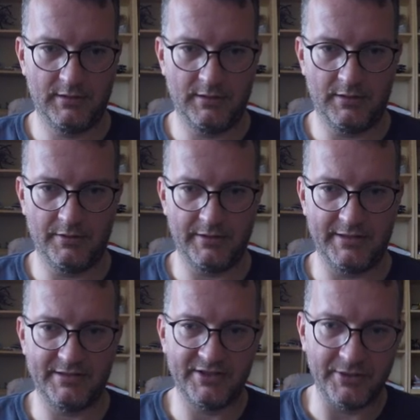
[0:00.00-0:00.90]
Okay,
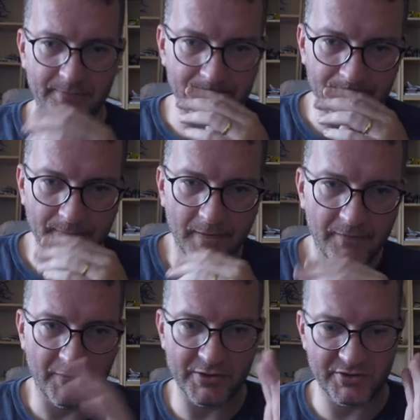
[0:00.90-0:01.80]
so
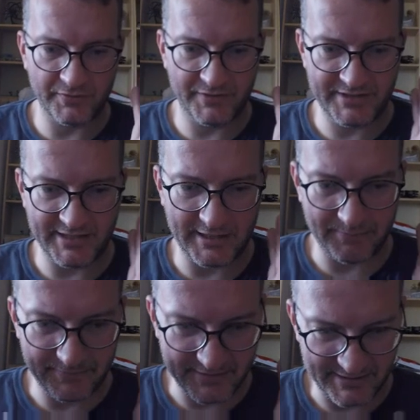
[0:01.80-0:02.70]
first off, you set
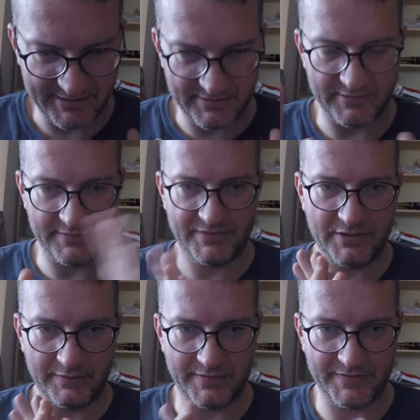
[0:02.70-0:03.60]
up this sort of
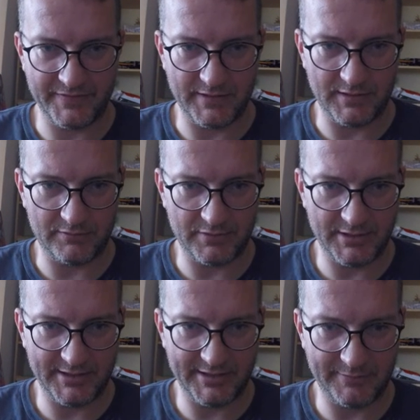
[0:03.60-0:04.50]
service file, right?
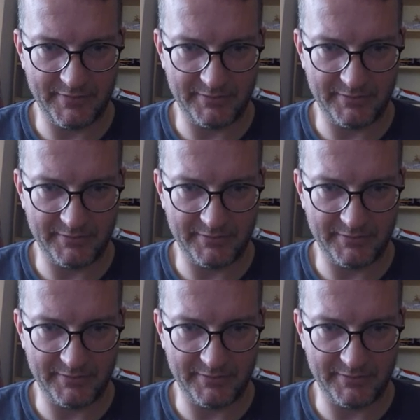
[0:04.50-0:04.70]
Yep.